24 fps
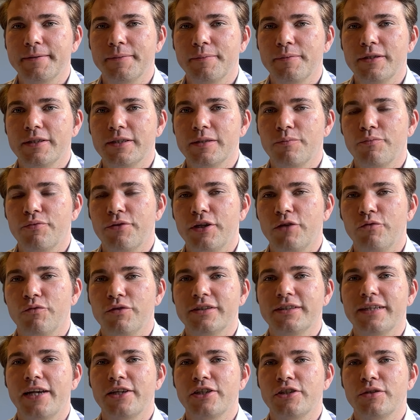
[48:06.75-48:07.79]
a pretty
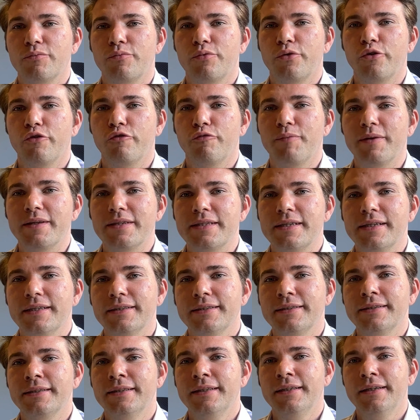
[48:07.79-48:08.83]
recession-proof
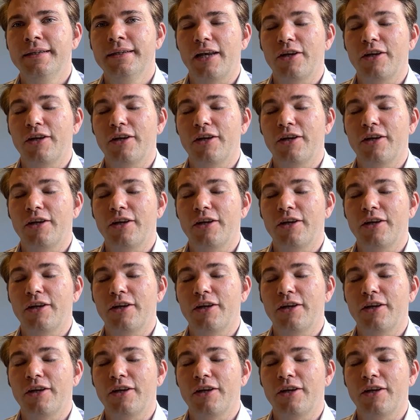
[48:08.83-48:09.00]
business.